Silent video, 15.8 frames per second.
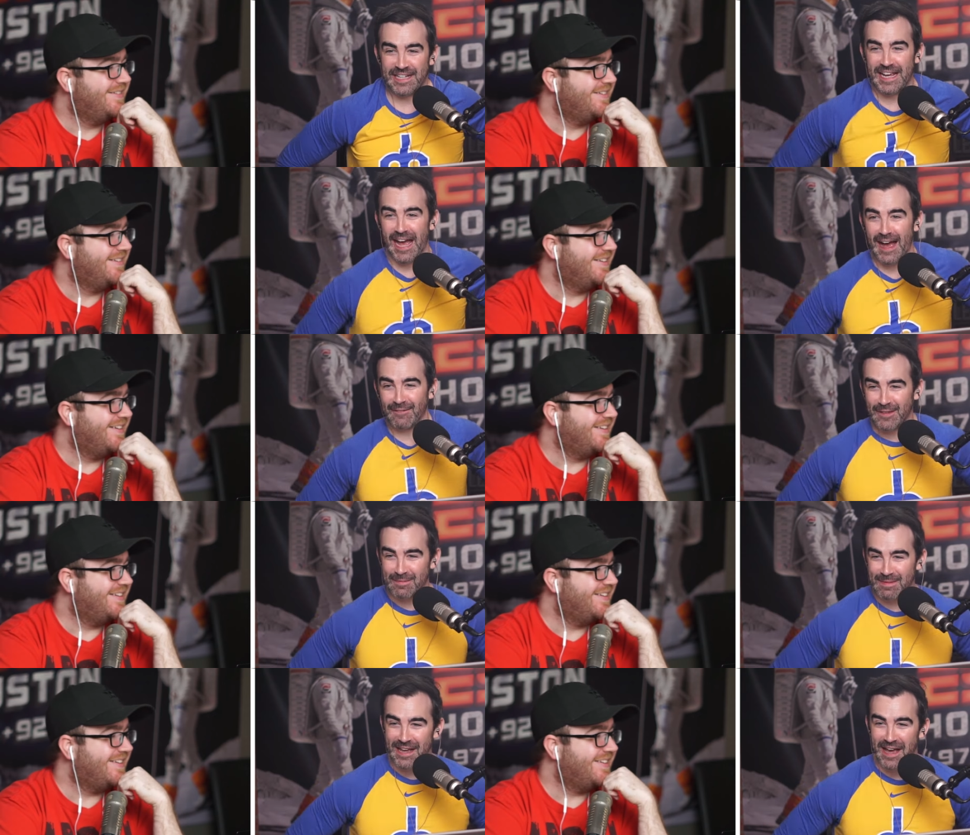Speaker 1: he have
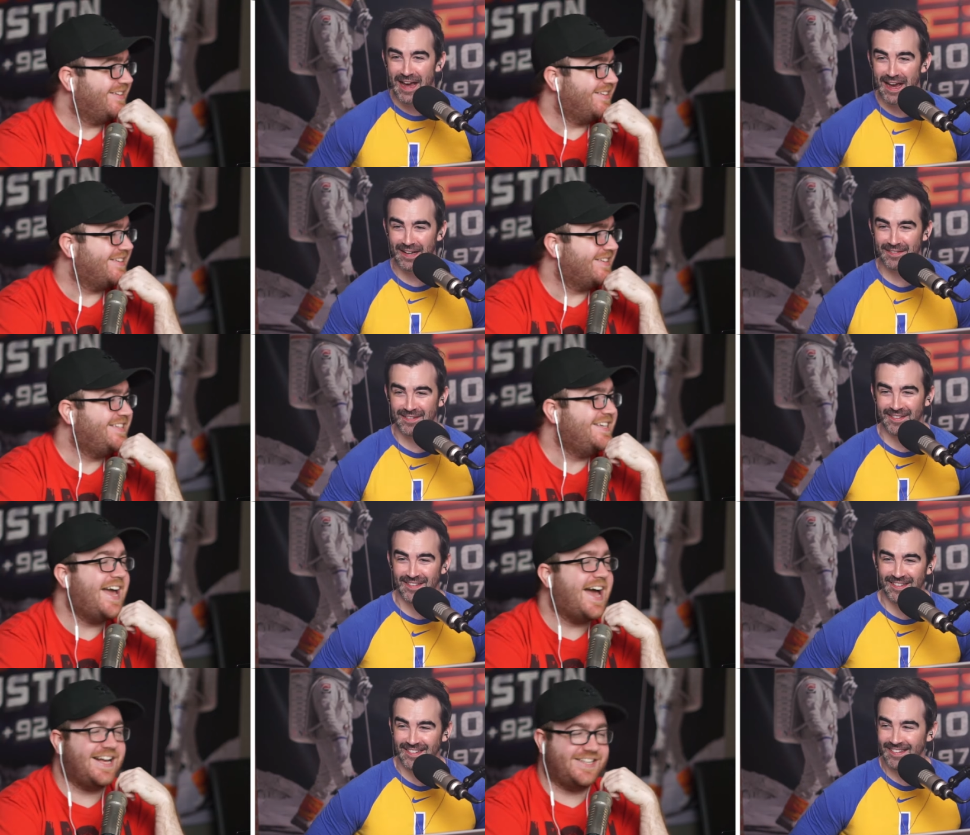to be asked?
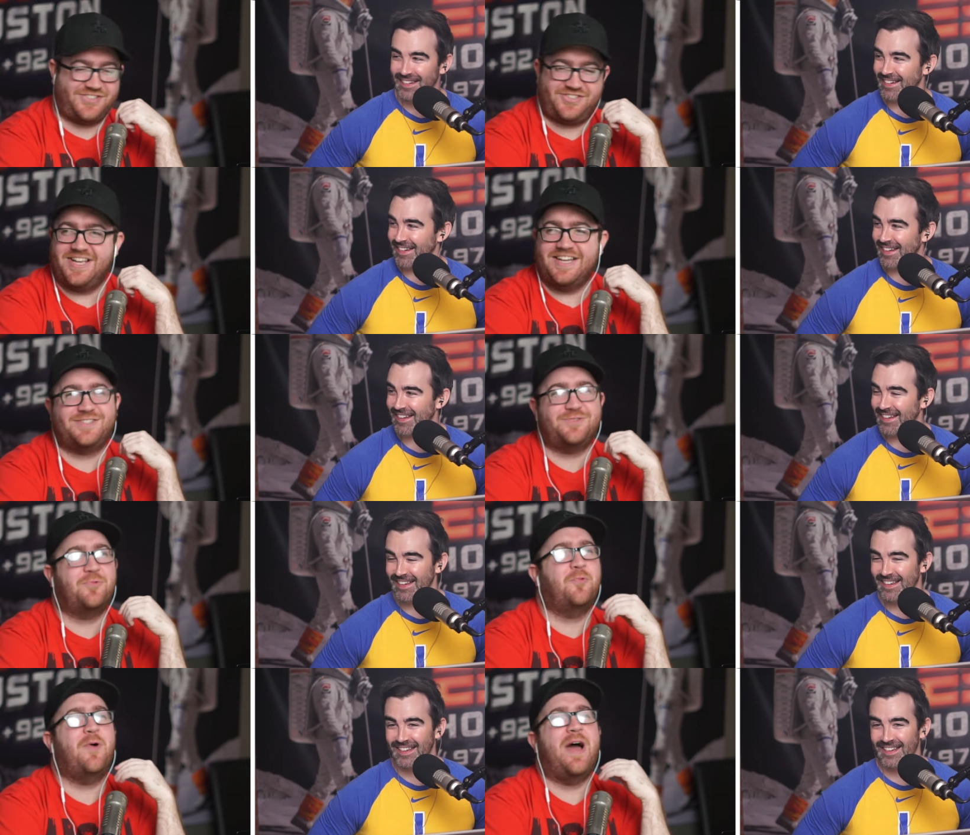
Speaker 2: Yes, I mean, that's
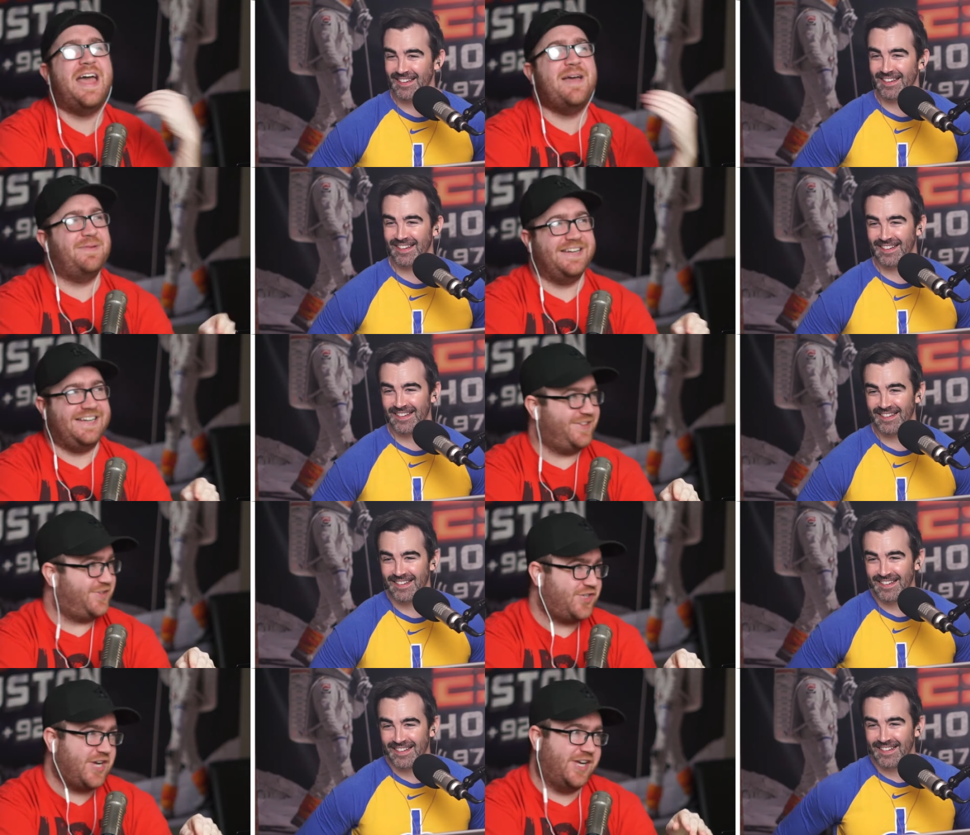I mean, way
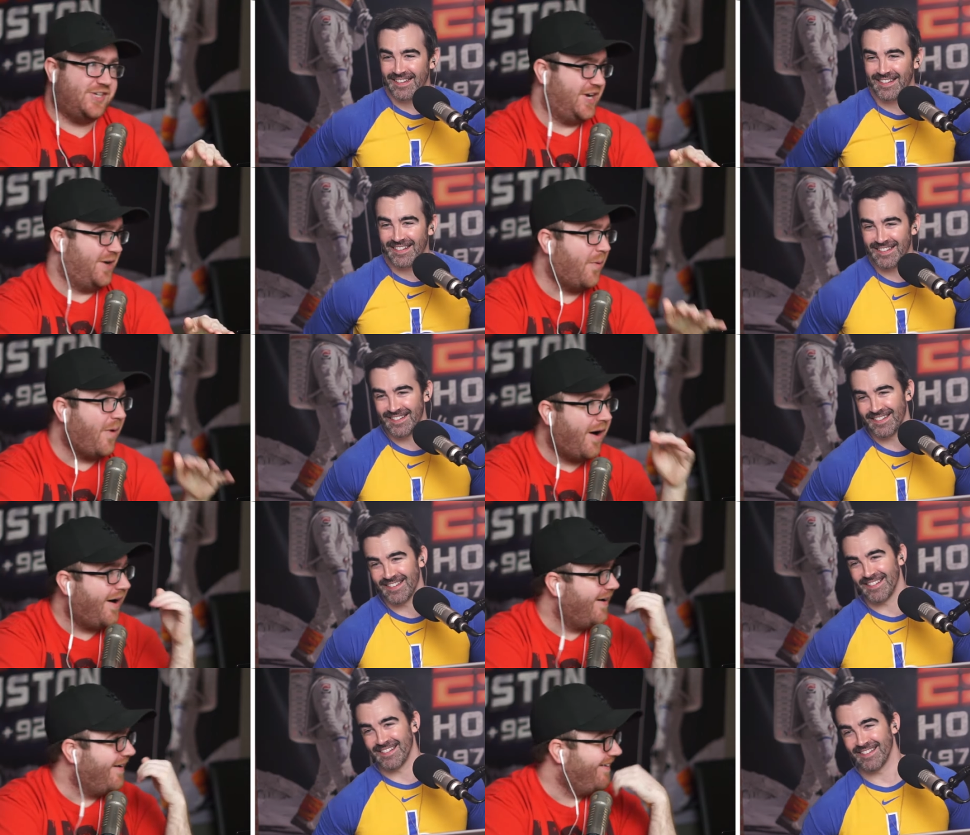beneath JJ. Watt.
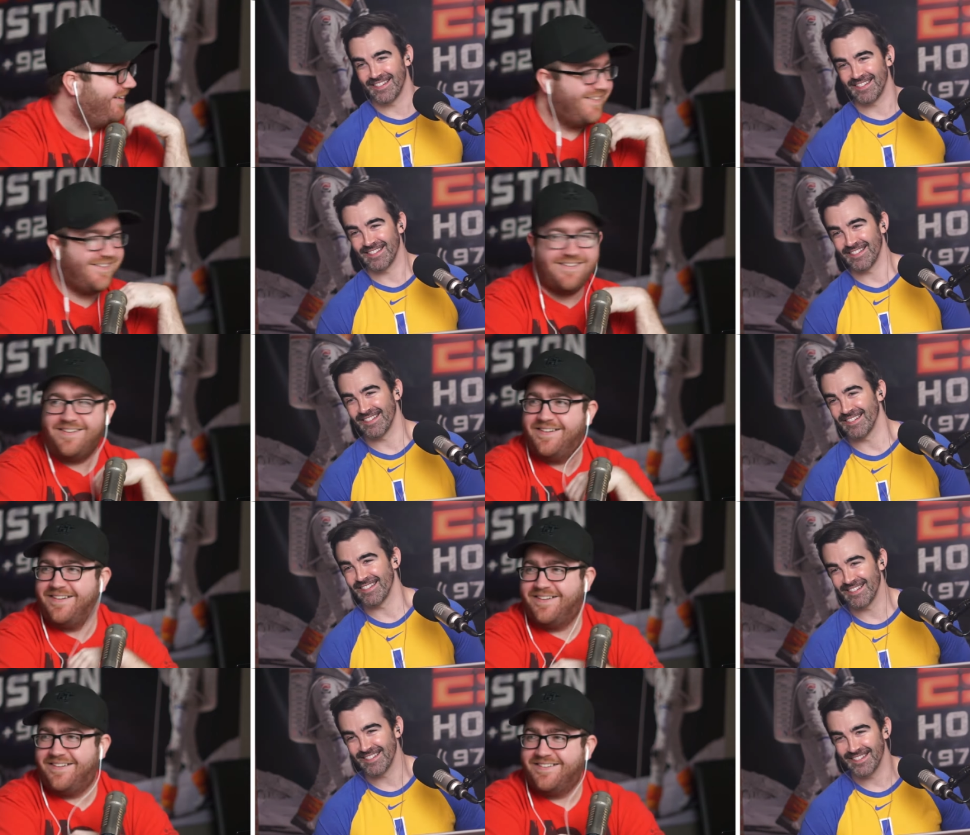He's in the Ring of
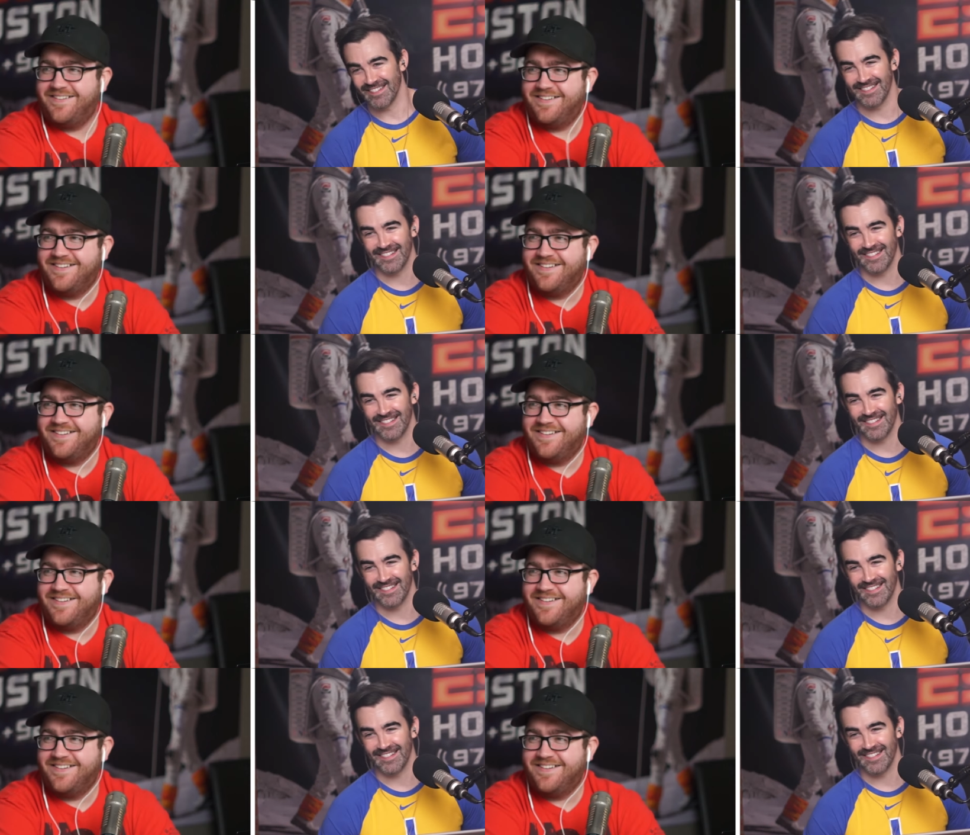Honor.